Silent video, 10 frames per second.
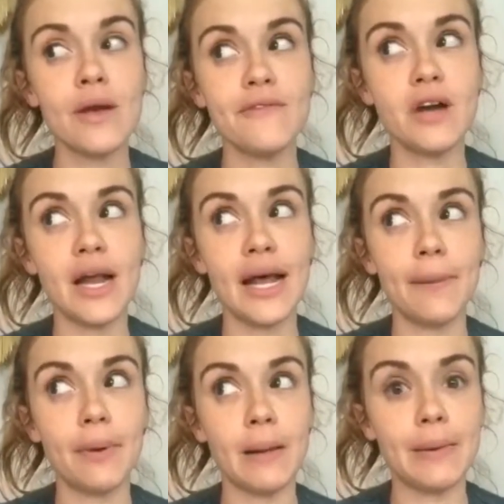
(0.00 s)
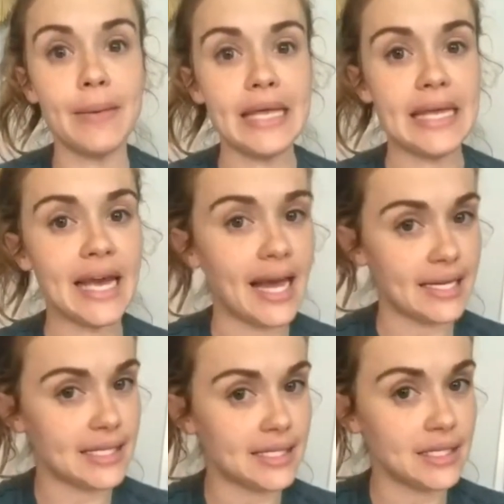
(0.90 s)
have not had a problem
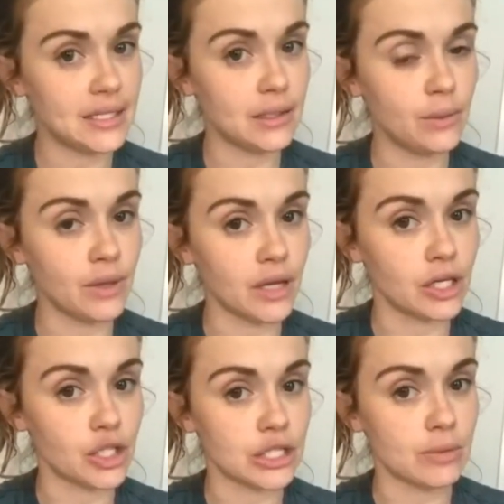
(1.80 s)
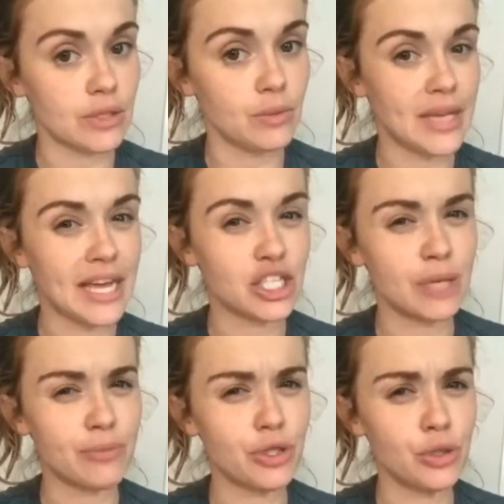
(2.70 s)
yet with countries. We can't
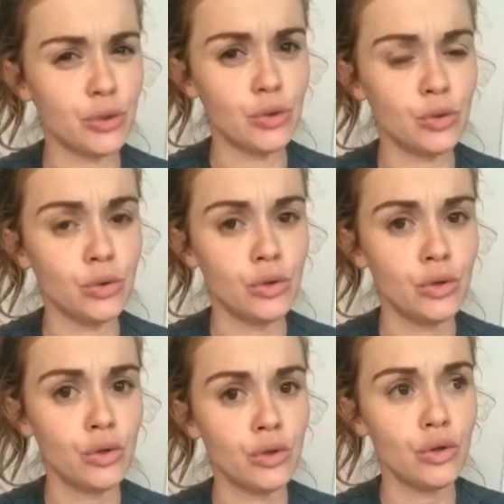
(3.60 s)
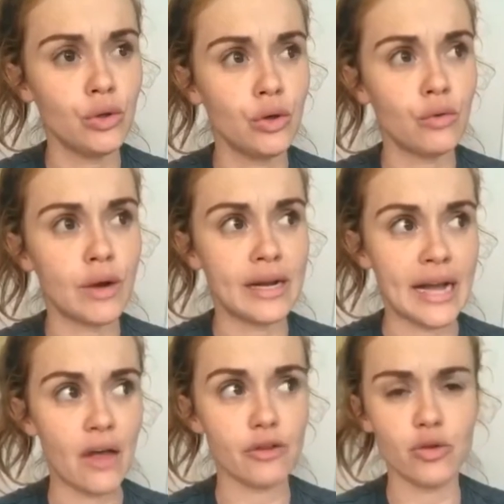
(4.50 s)
ship to right
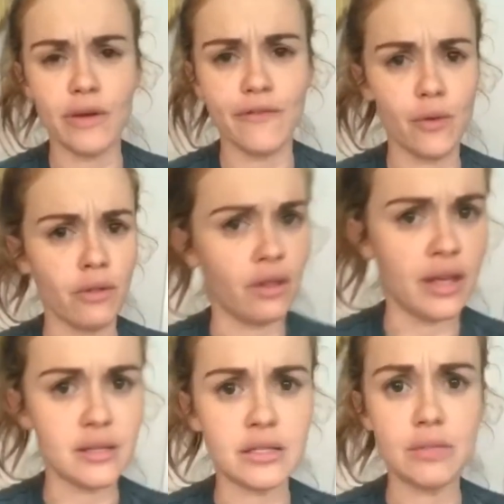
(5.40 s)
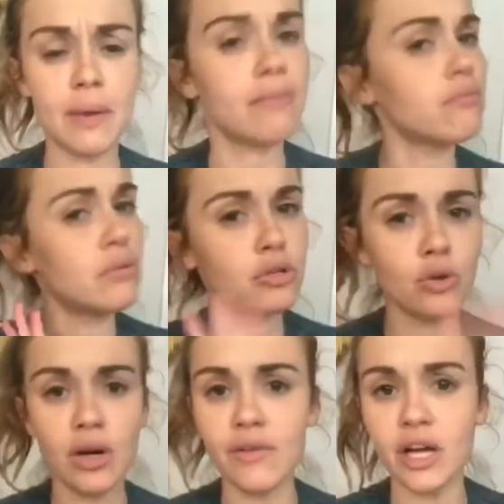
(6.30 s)
now. There's only a few on the list, but the
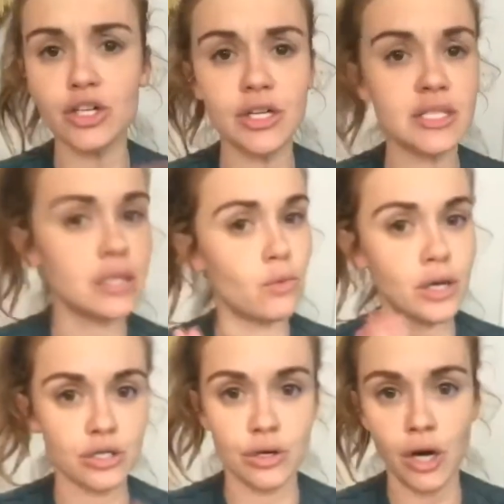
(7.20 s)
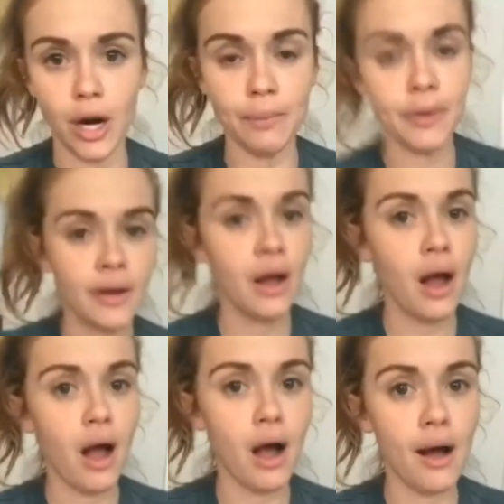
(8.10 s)
majority of countries in Western Europe,
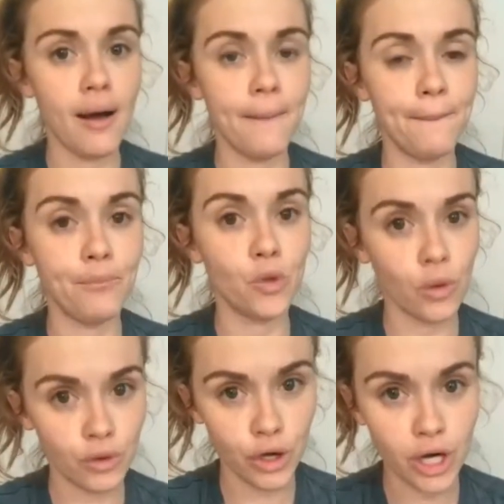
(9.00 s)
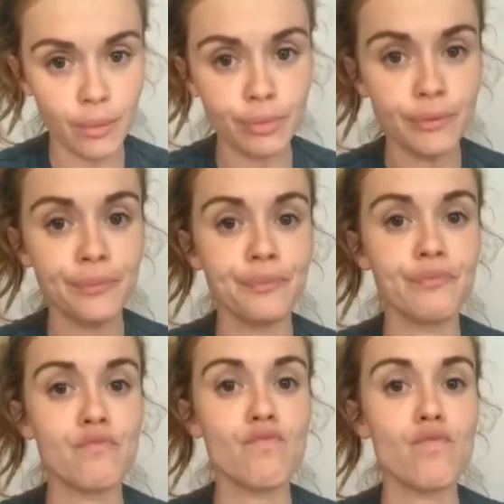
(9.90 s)
Northern Europe,
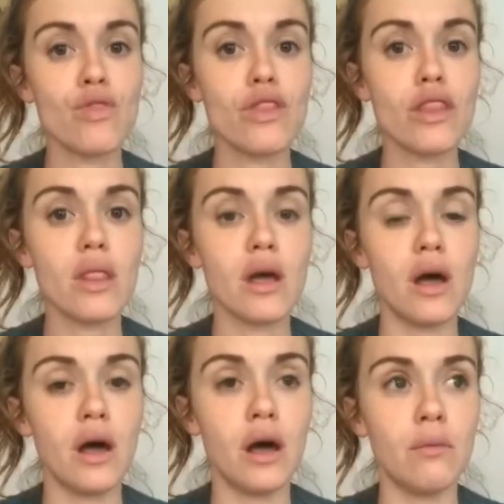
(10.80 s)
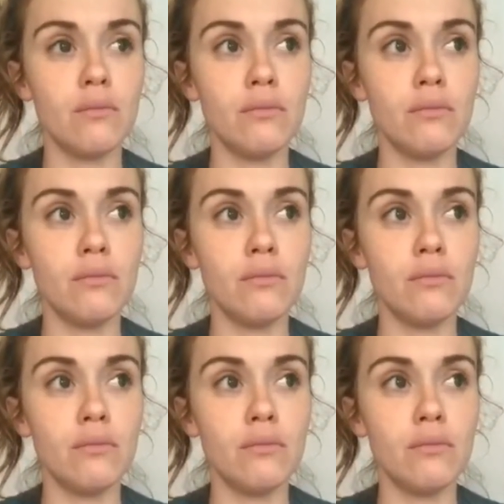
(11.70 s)
a